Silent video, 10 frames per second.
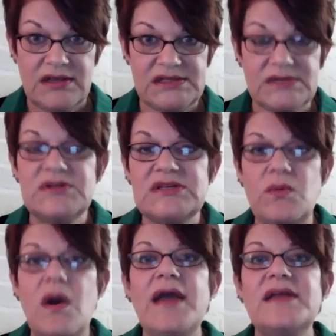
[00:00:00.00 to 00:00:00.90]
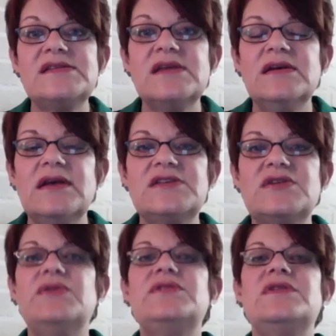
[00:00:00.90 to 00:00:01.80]
which is why it's
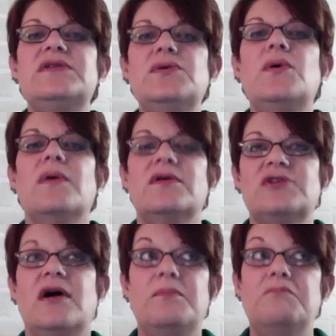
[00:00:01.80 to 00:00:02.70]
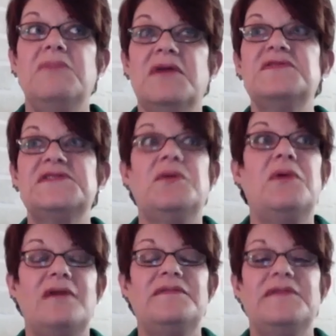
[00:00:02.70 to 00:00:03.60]
good to do a workshop every so
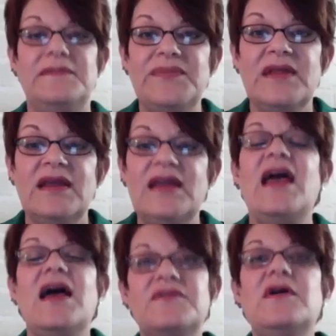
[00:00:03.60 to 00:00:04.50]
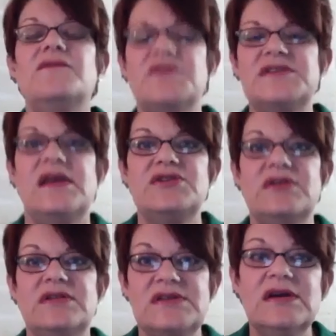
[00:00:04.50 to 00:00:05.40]
often and have
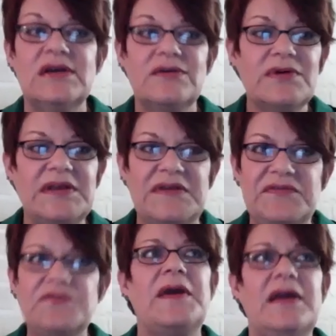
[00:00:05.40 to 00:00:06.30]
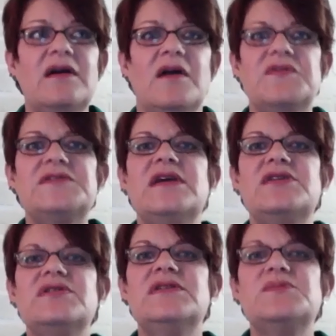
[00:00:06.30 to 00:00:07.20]
conversations, really frank
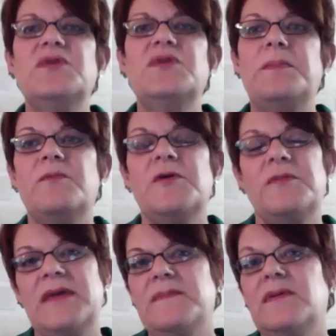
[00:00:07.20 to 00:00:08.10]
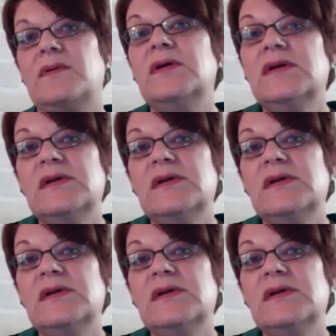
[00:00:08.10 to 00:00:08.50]
conversations with people,